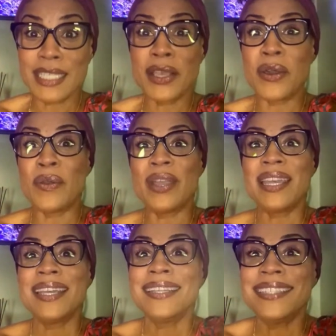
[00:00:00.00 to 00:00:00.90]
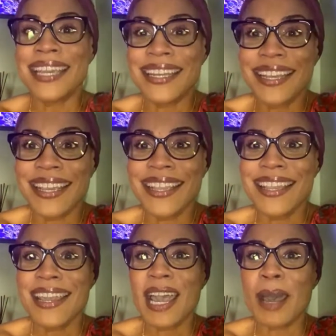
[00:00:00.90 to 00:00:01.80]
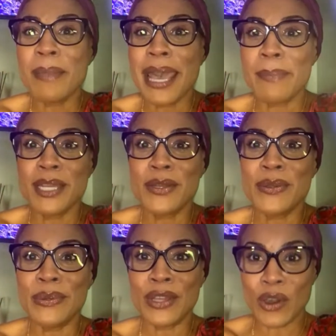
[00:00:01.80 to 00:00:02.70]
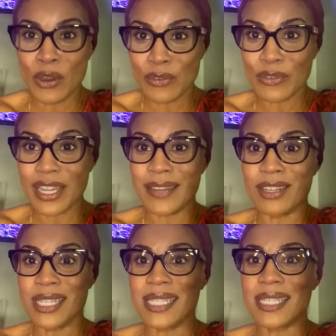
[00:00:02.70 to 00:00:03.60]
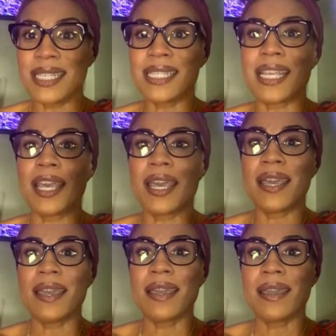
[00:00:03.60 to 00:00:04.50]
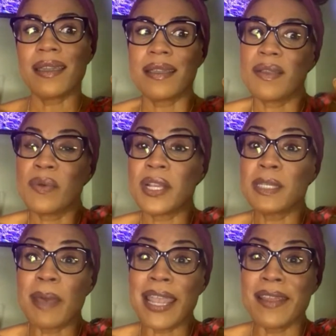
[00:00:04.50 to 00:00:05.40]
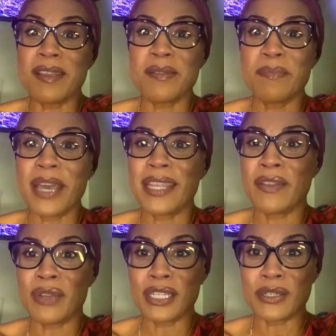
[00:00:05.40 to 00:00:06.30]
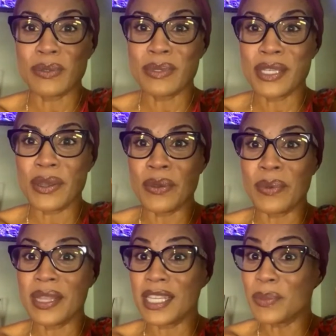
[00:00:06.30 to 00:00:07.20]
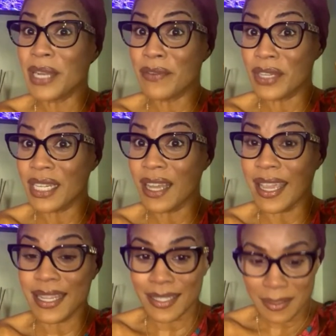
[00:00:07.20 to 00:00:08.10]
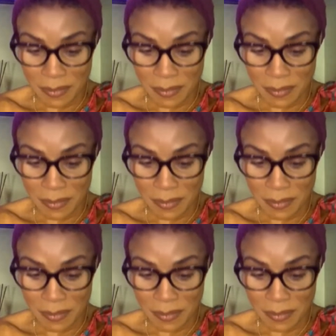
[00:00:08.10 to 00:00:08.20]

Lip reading: So day to day, I'm happy to do the alt fragrances that were inspired by the original. So this one I really liked.